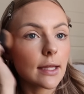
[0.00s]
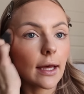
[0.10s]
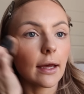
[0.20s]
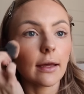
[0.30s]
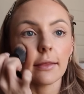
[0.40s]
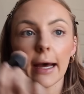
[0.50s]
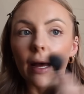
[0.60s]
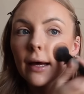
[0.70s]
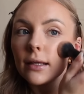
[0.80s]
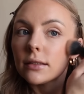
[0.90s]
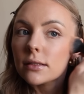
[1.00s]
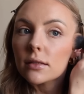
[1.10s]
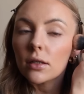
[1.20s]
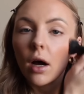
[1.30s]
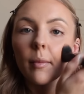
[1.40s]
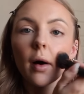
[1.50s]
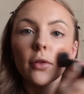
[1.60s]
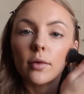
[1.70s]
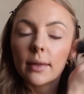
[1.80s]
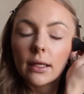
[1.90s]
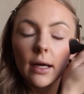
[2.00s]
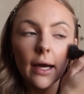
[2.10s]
that that does not bother me.